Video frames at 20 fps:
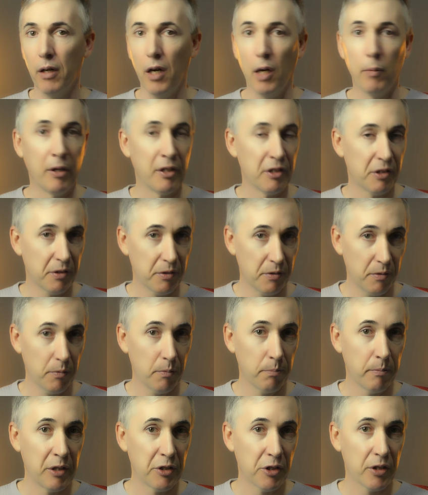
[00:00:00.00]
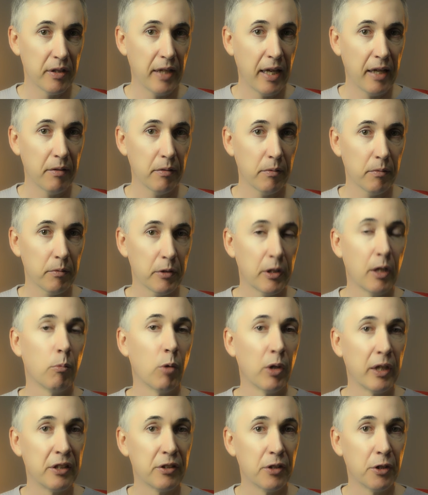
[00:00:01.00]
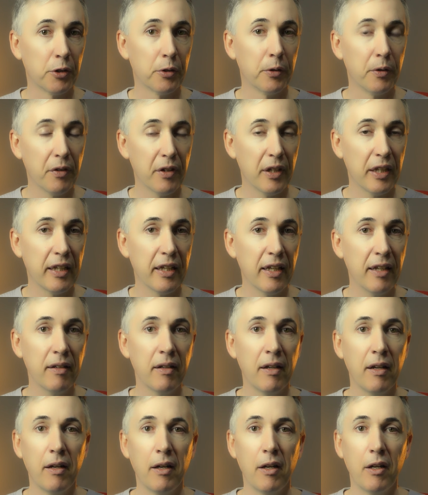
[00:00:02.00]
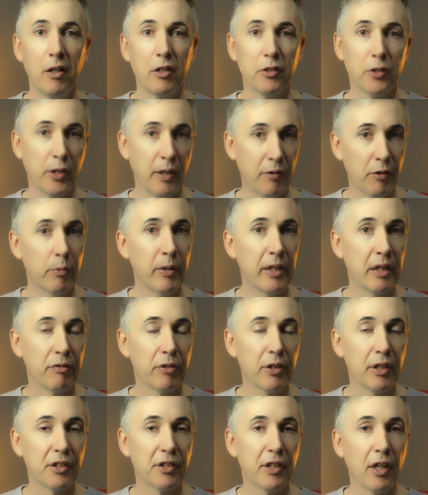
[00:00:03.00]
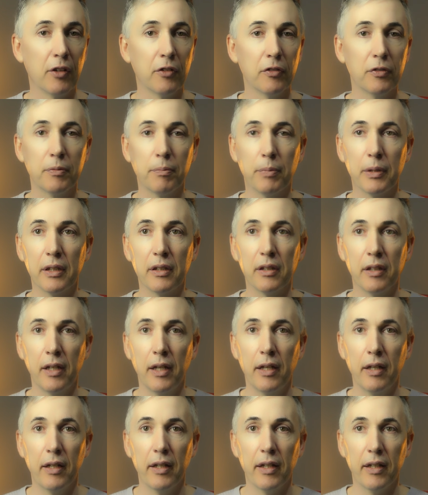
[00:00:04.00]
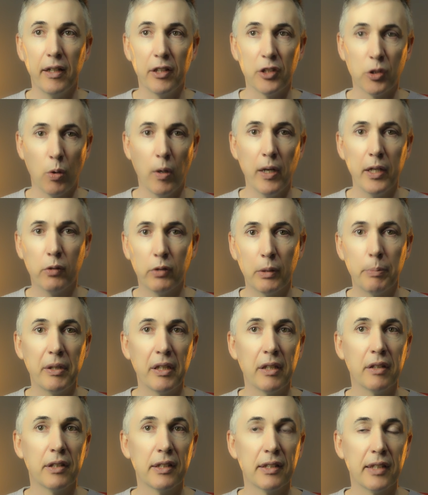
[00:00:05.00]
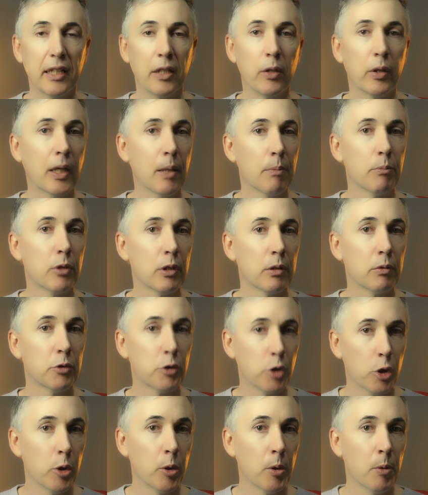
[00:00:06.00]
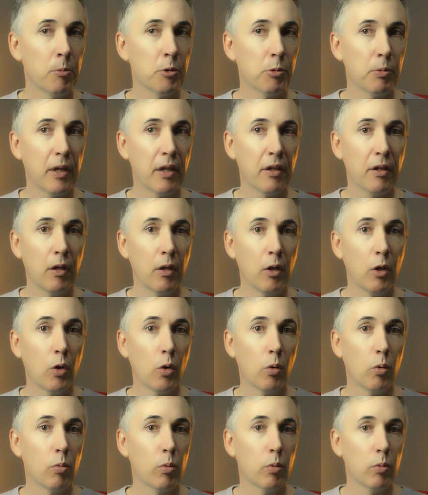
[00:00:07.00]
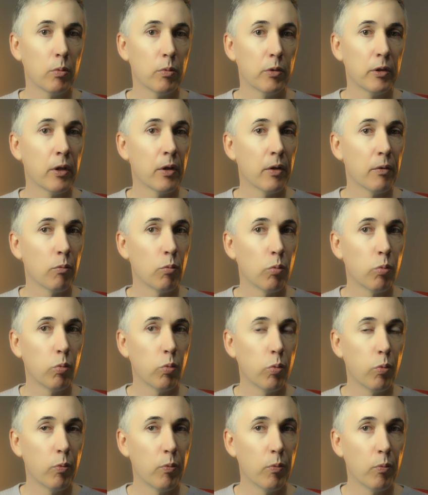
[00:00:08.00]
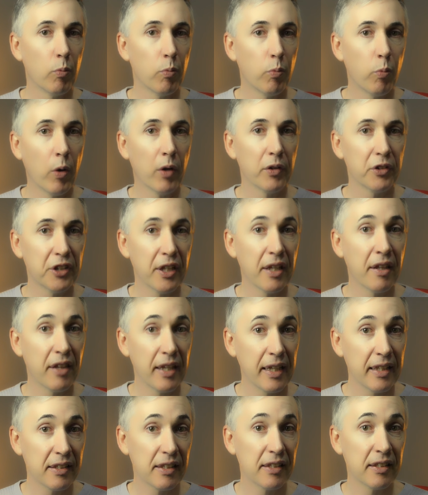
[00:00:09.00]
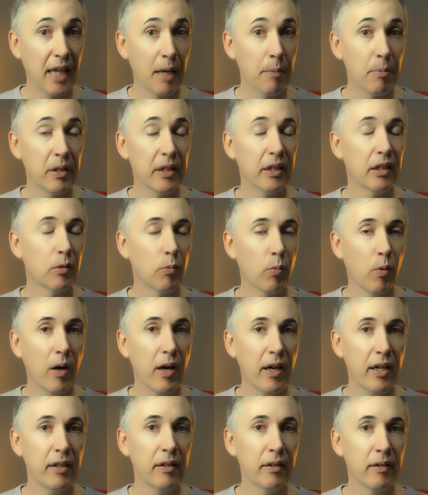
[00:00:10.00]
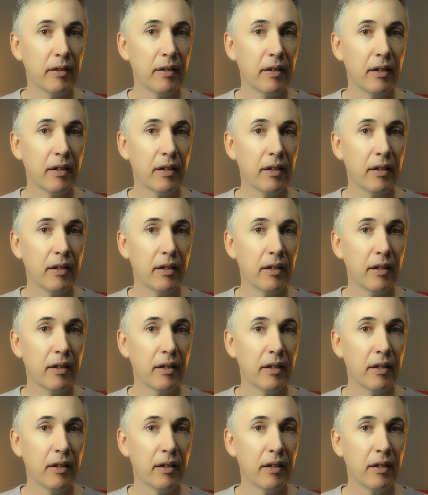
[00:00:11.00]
I won't mention that, you know, what is the truth here. So you have to read it for yourself, but it's quite gripping to see her come to terms with, you know, what she thinks is happening and why.